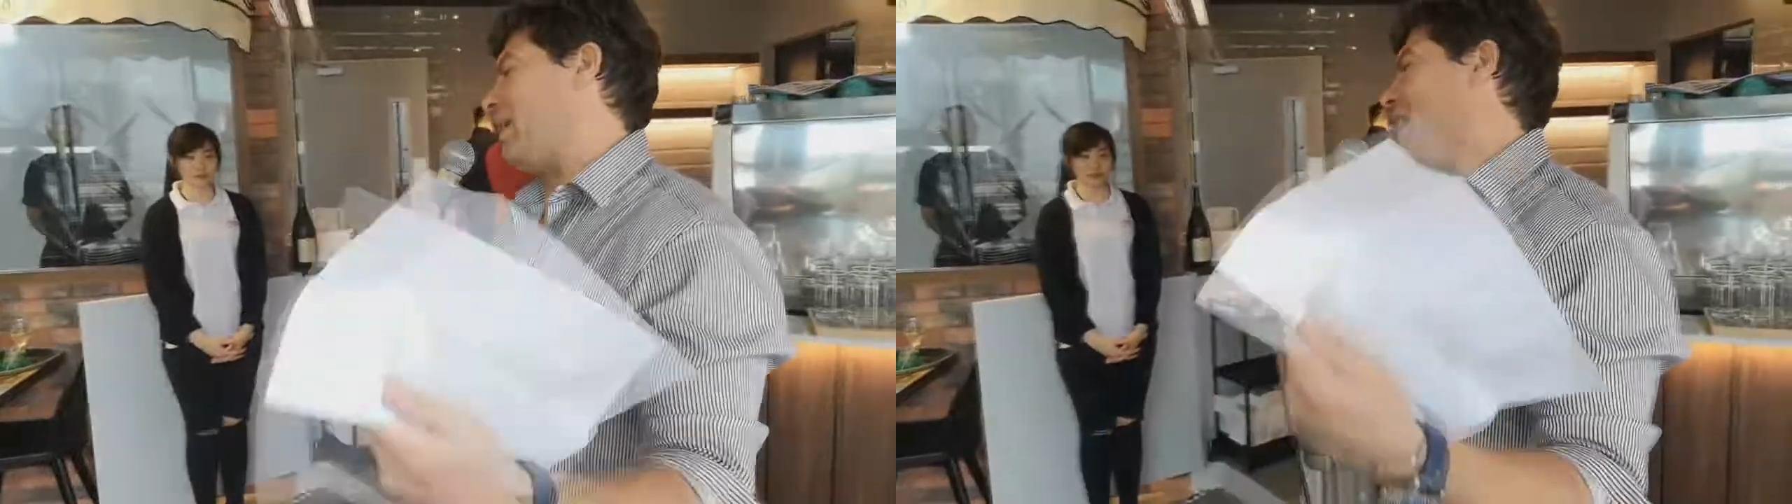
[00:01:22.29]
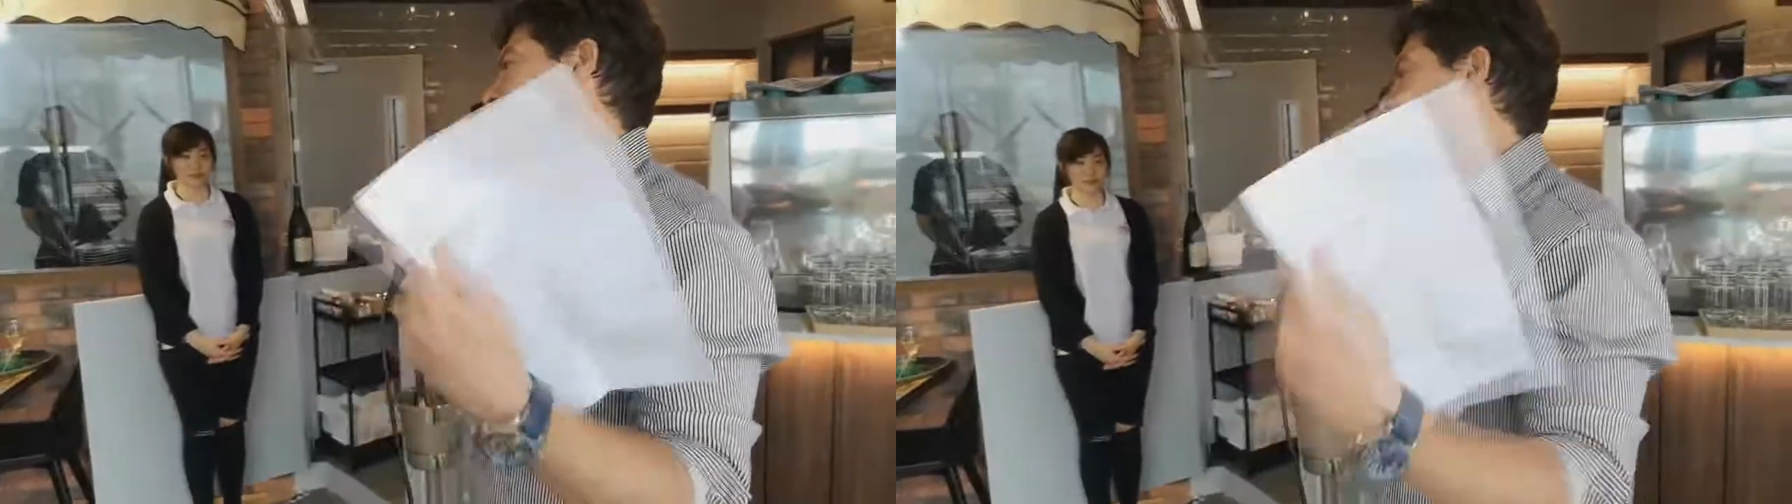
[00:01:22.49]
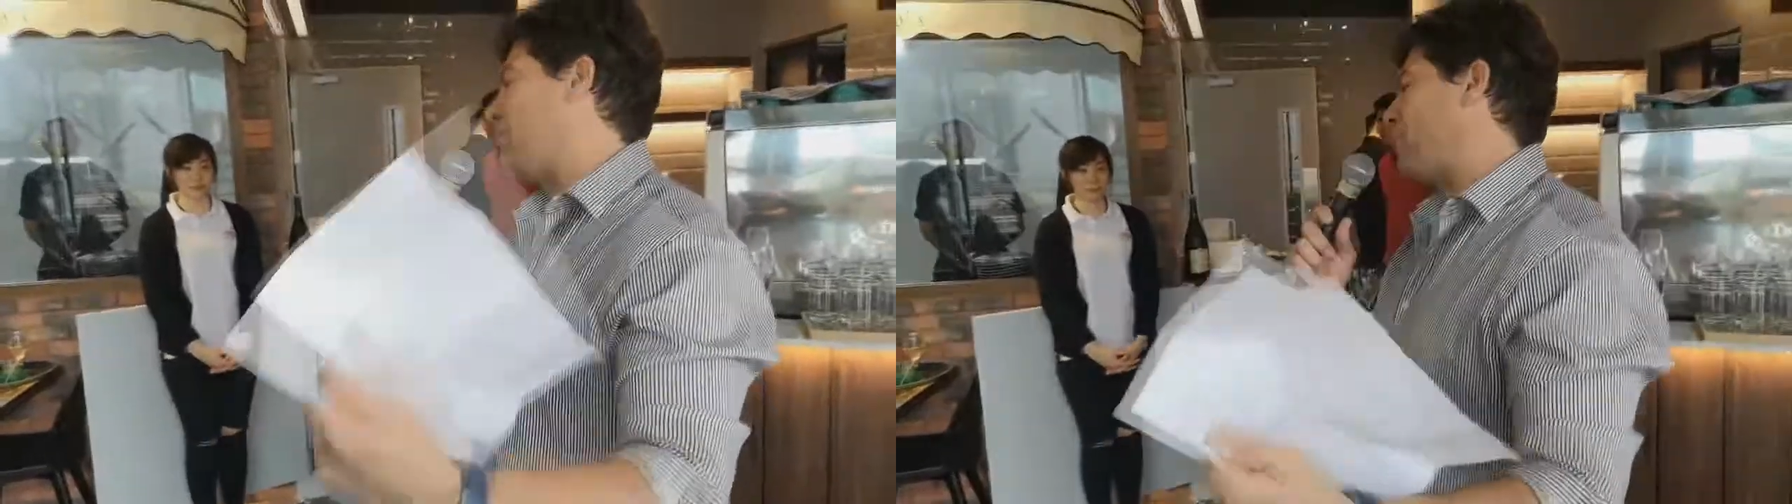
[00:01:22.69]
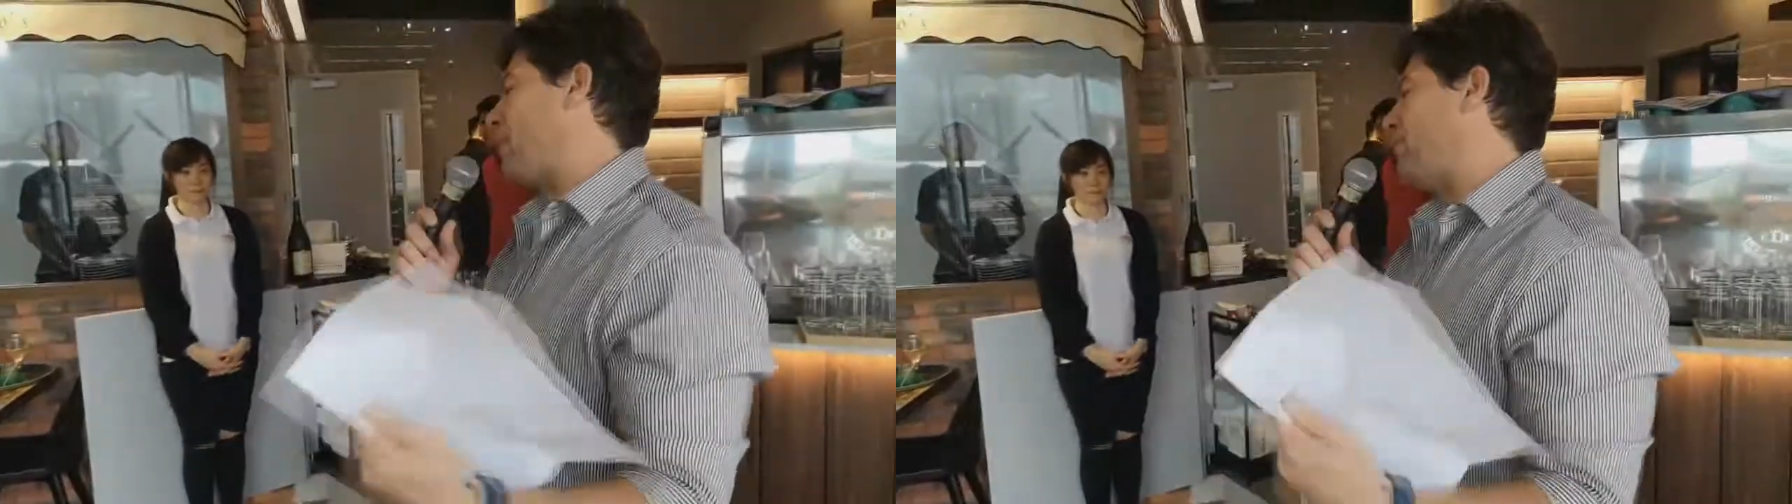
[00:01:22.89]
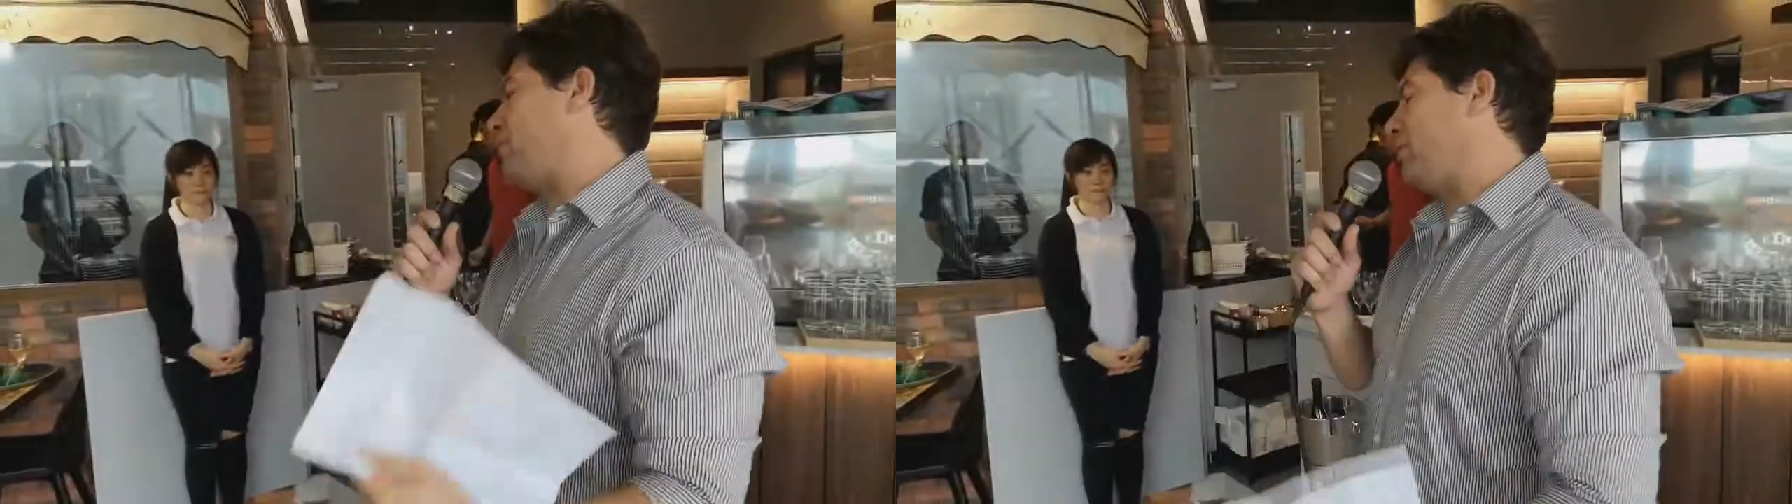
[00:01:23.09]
have a bright